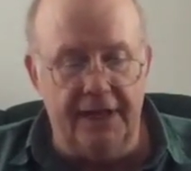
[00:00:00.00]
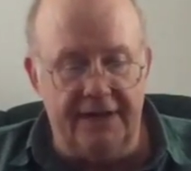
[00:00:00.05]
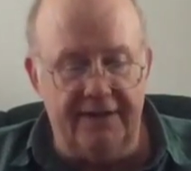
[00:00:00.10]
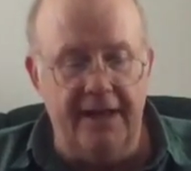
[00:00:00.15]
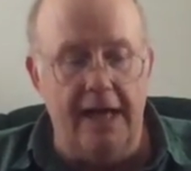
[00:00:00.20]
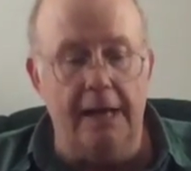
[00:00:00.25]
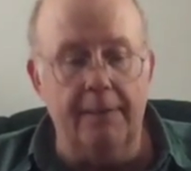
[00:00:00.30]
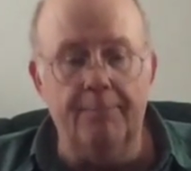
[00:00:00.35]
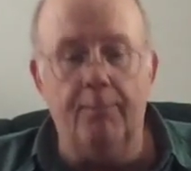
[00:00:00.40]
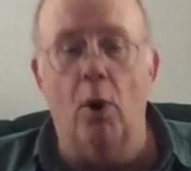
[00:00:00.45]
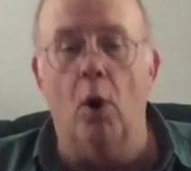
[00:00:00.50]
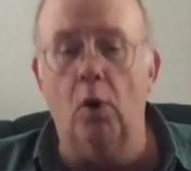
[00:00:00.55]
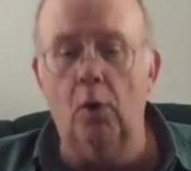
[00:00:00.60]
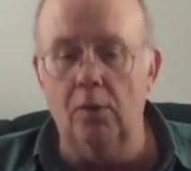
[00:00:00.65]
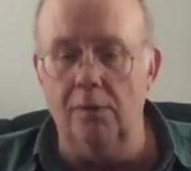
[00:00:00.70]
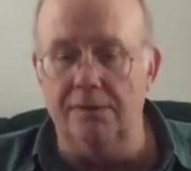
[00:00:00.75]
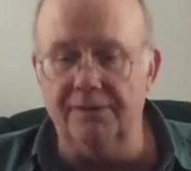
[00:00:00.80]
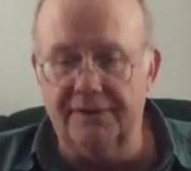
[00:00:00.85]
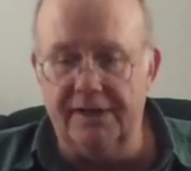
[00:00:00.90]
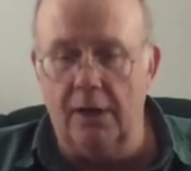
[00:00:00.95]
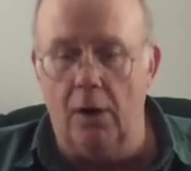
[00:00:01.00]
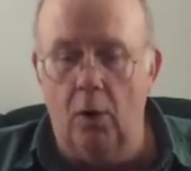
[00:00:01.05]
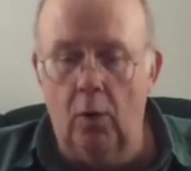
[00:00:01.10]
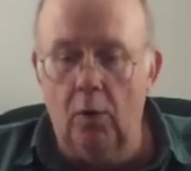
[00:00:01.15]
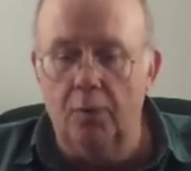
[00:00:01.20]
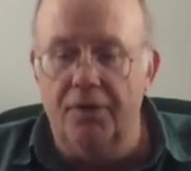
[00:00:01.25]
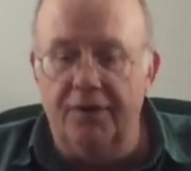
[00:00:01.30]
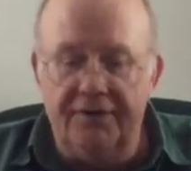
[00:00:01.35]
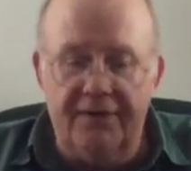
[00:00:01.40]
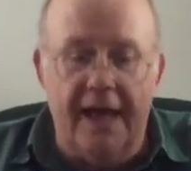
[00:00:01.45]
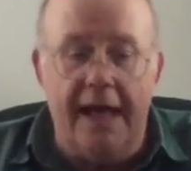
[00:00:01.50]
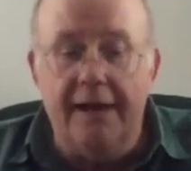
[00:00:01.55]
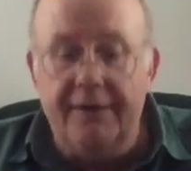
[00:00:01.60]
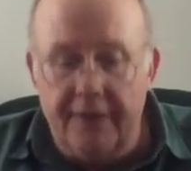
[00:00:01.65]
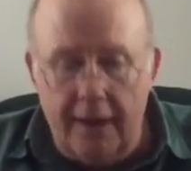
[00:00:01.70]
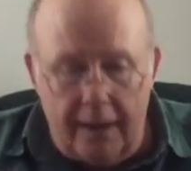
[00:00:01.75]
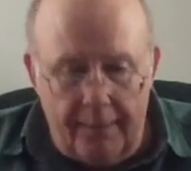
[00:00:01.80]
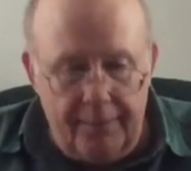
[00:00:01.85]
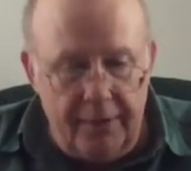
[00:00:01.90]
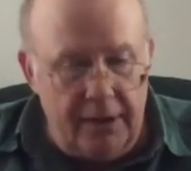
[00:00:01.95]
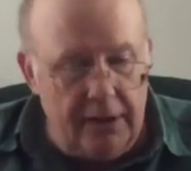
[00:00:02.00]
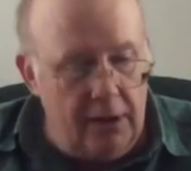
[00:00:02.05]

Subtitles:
tent poles that hold the tent up.